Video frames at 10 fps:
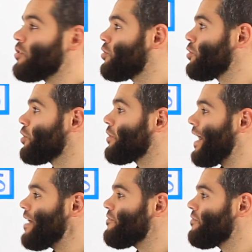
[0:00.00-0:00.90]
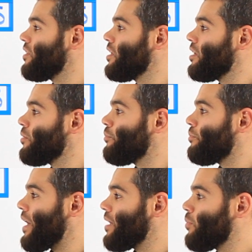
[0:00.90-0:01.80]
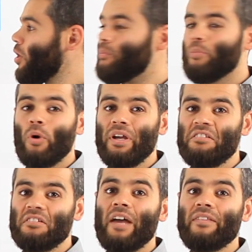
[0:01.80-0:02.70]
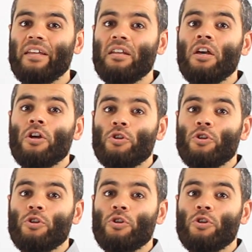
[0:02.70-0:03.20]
to graph and plot points and then